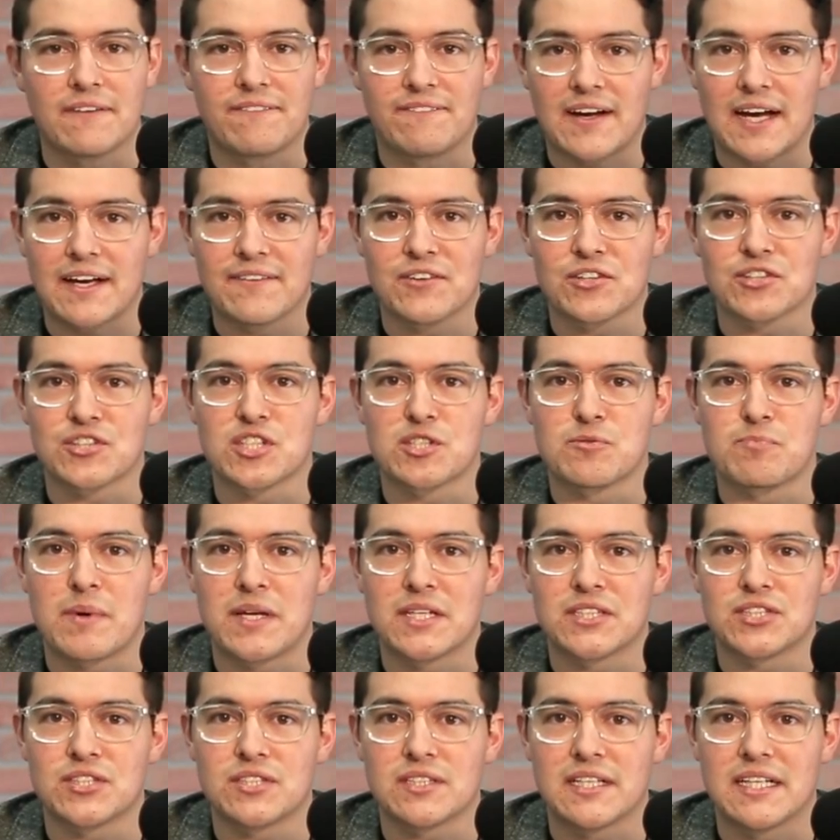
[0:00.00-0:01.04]
a 5-year
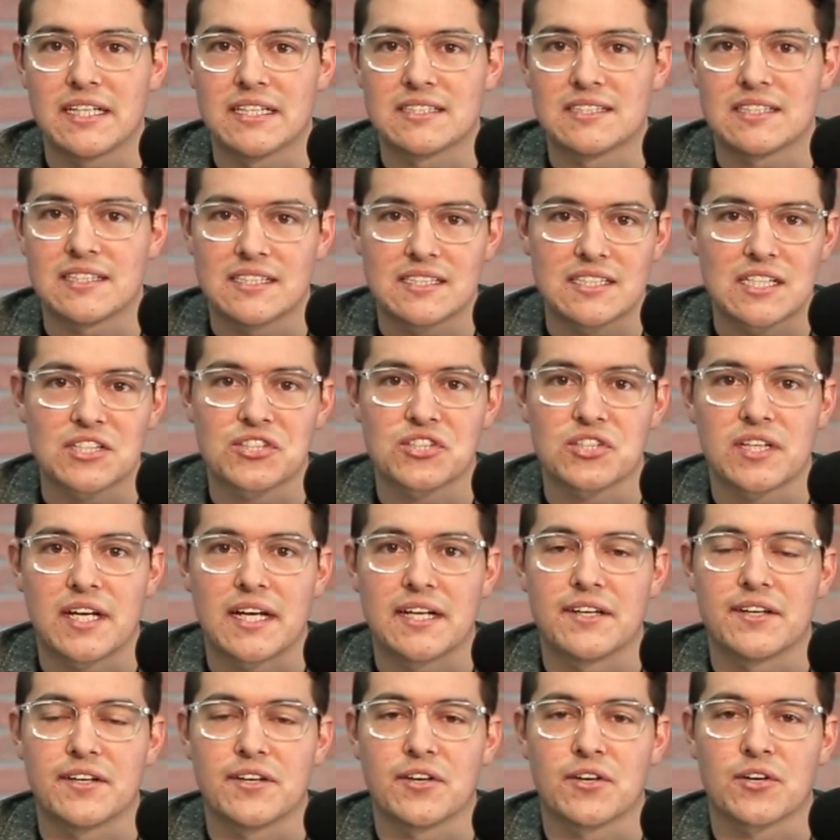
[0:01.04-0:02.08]
suspension is essentially
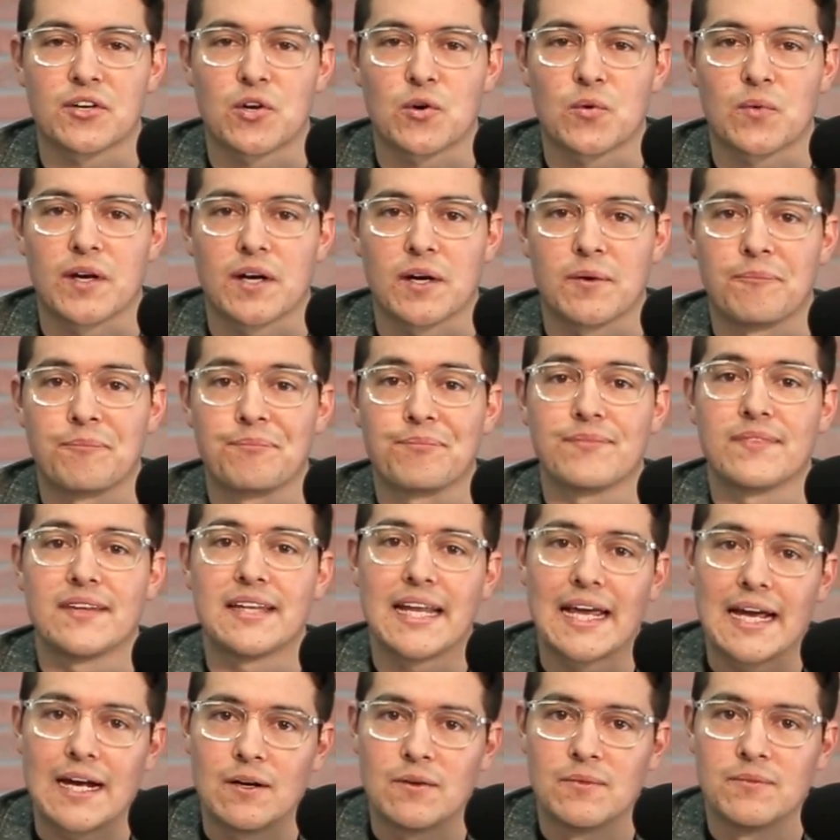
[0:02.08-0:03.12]
ending your career.
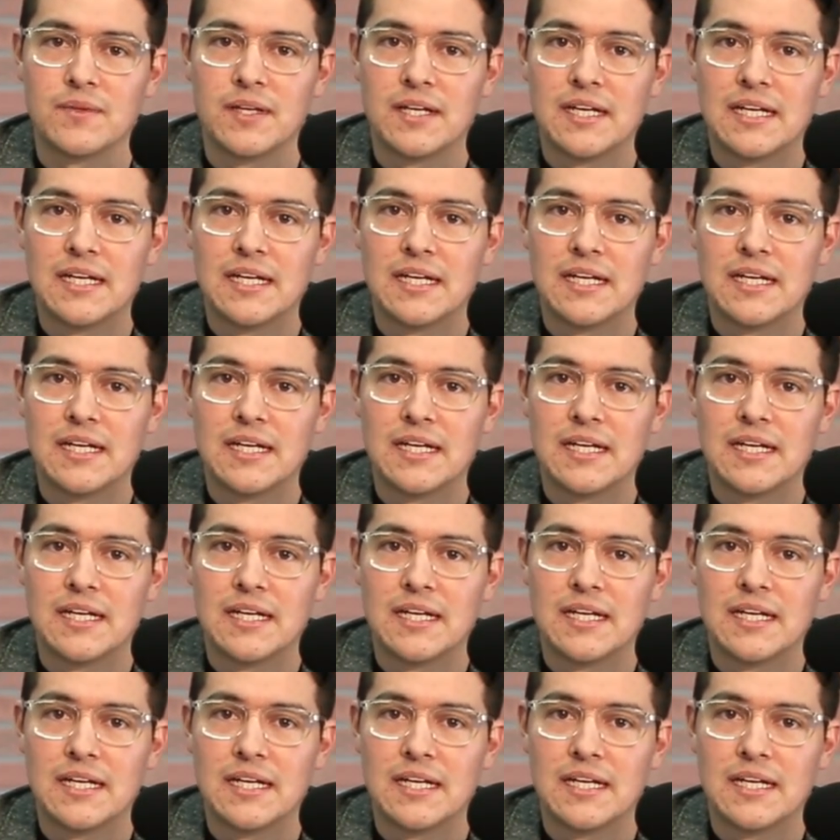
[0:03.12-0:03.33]
Now,